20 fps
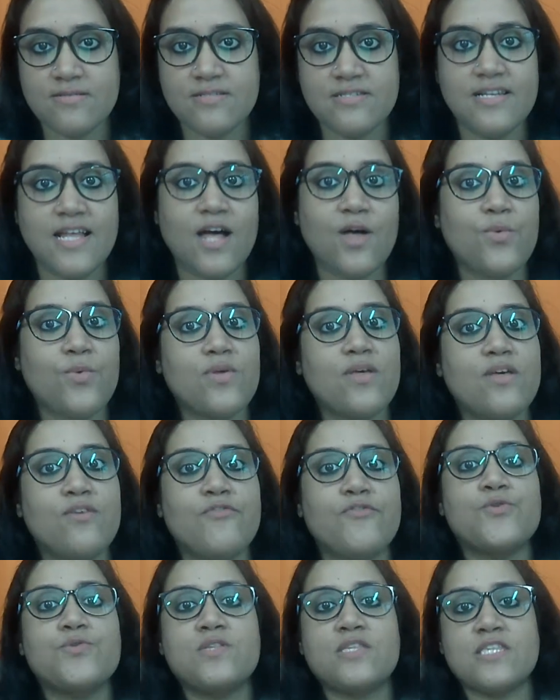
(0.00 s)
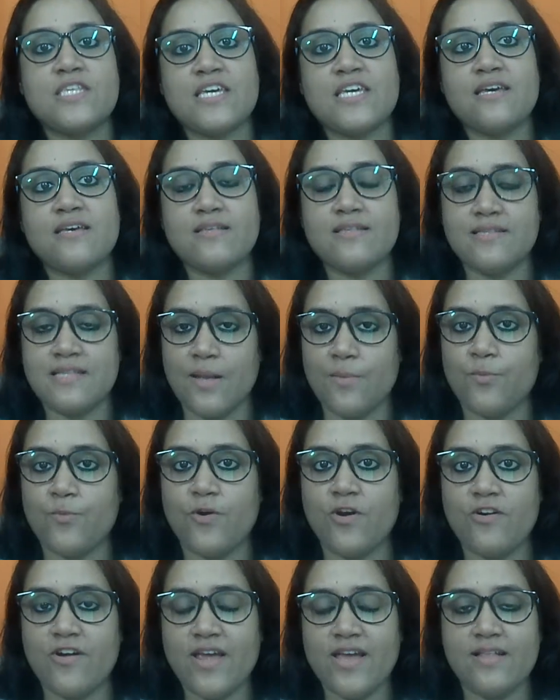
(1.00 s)
Now, if you stay
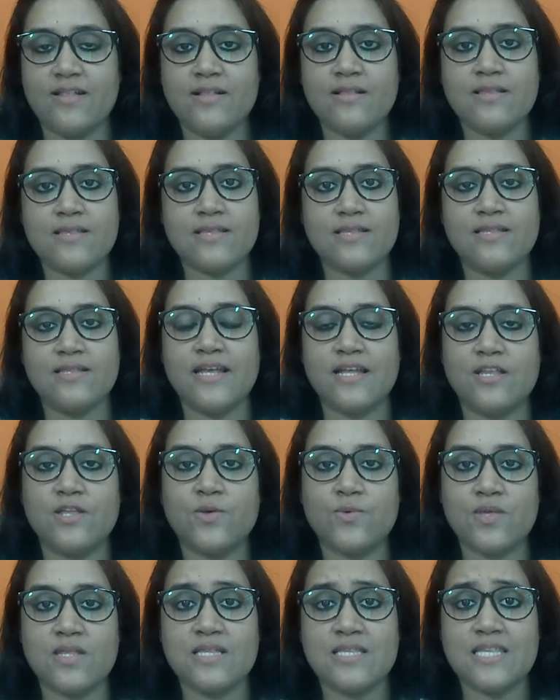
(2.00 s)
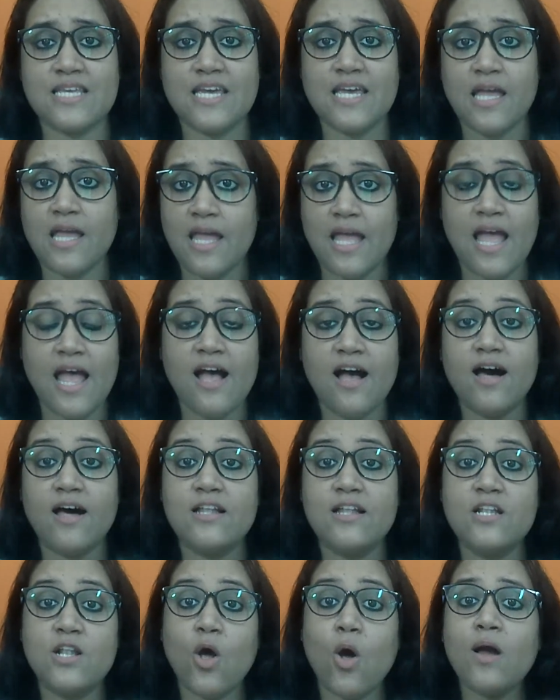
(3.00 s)
somewhere else, then you can say,
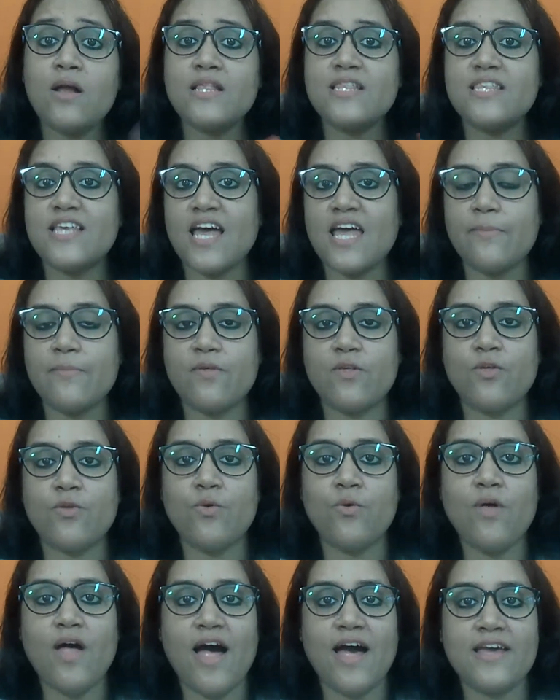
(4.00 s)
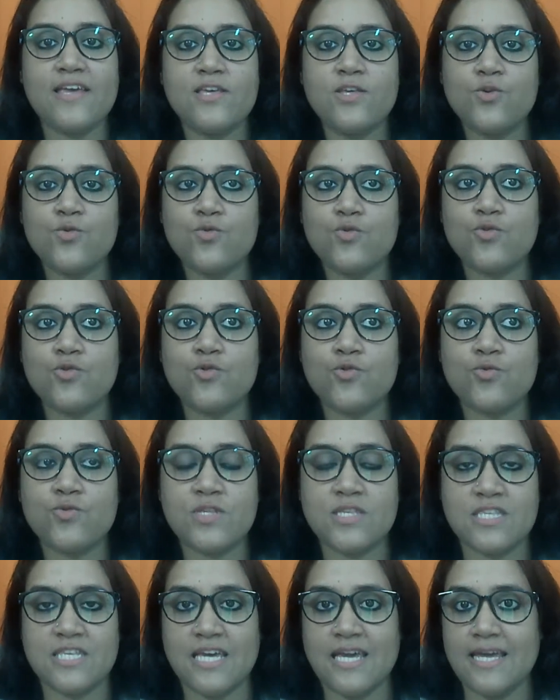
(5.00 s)
a long time ago, I used to
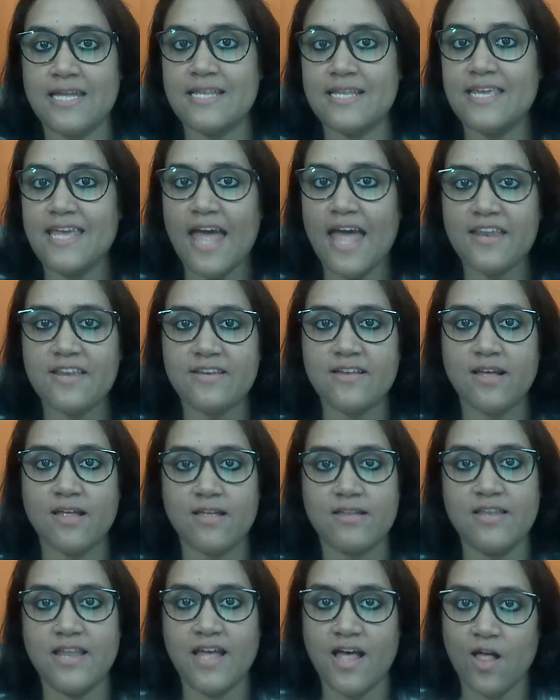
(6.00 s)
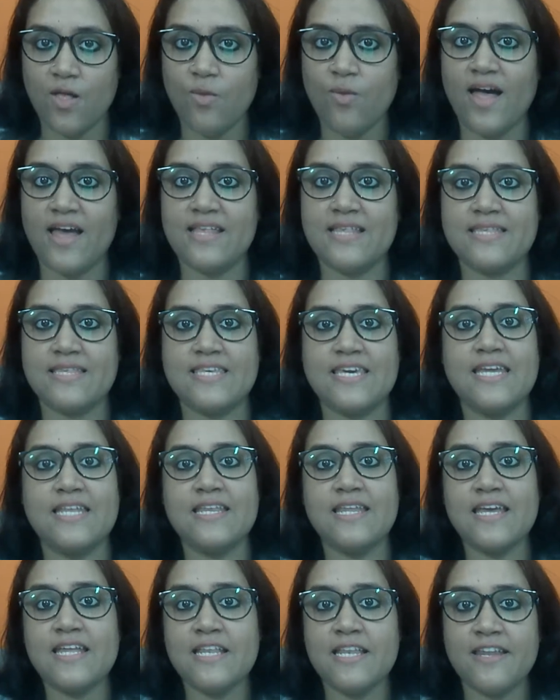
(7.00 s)
stay in Canada. Now I stay
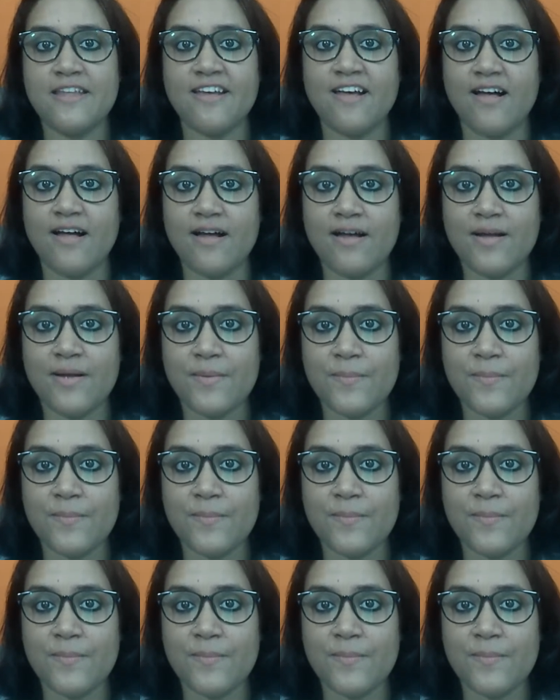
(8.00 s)
in India.